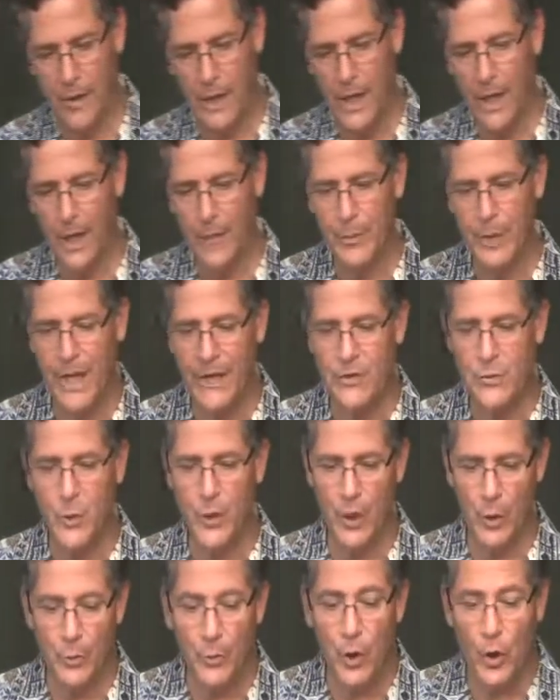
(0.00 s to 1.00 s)
a place
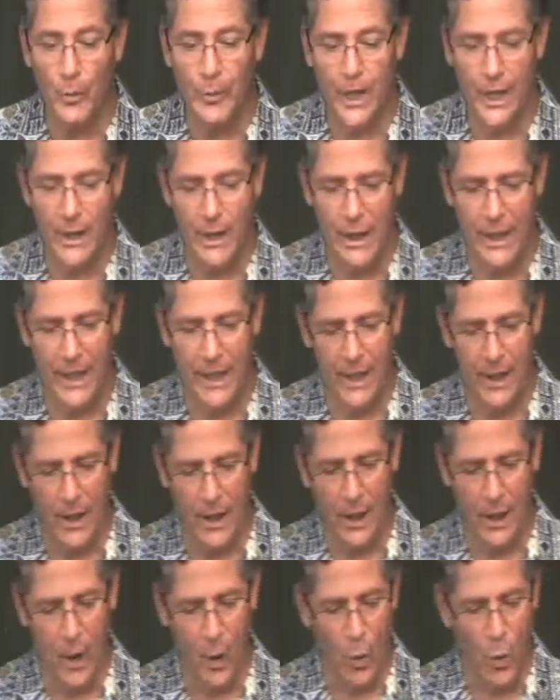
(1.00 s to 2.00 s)
where you're permanently
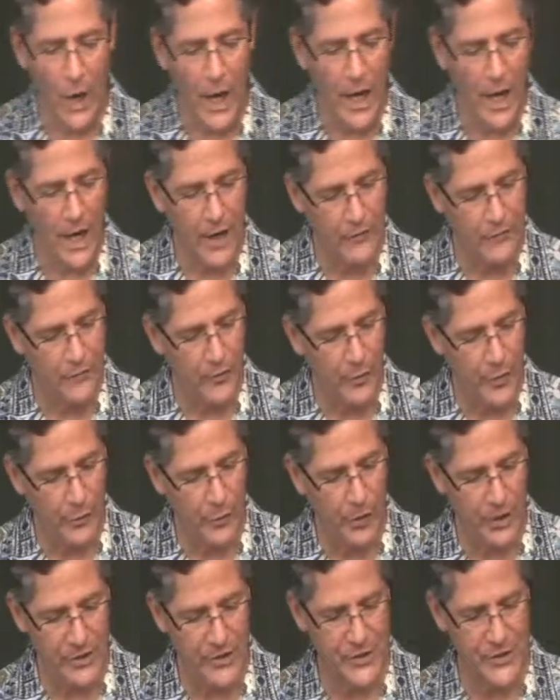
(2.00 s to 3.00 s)
away from the
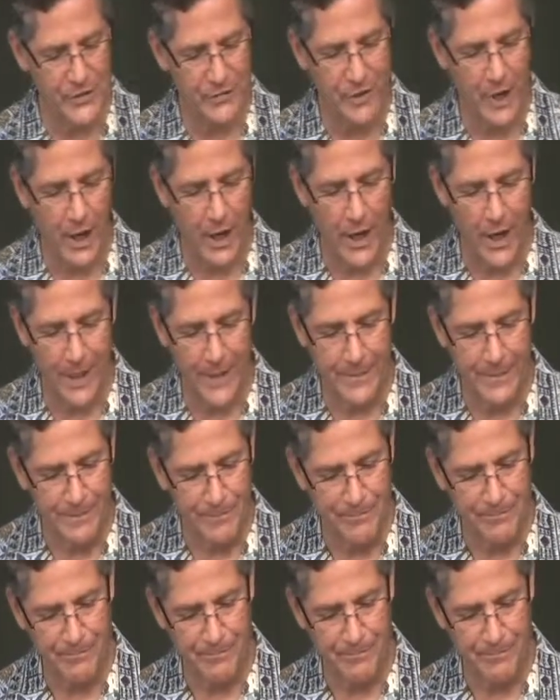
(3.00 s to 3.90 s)
presence of God.